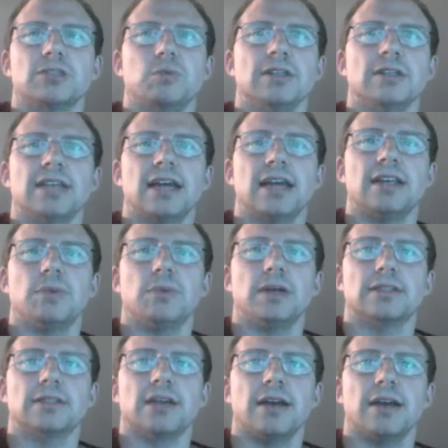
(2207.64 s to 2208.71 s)
one ten to win
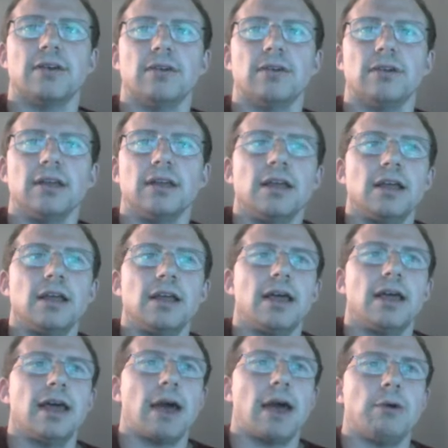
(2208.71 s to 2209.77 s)
a title,
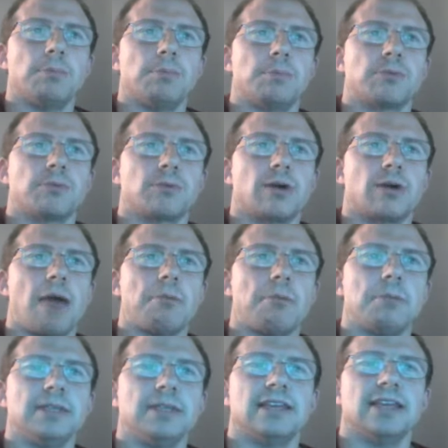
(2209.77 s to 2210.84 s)
and I would
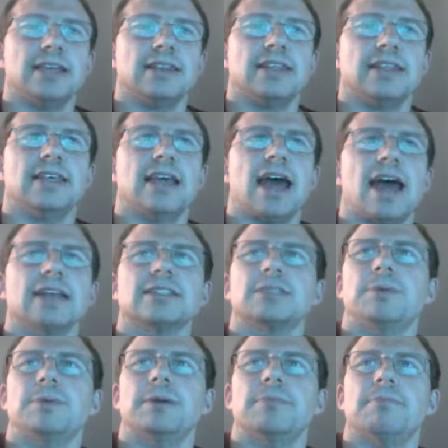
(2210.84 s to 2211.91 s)
probably take the yes.
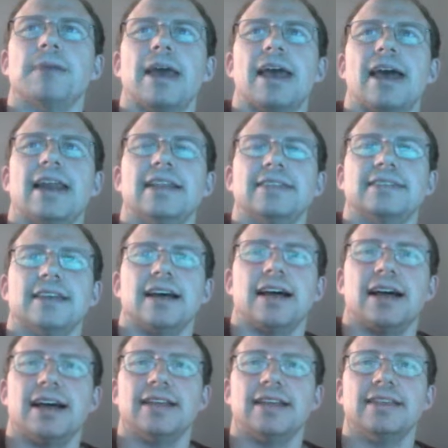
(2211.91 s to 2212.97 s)
But man, it's
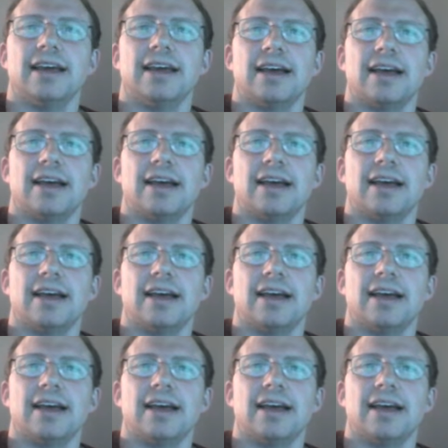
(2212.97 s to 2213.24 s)
uh, yeah,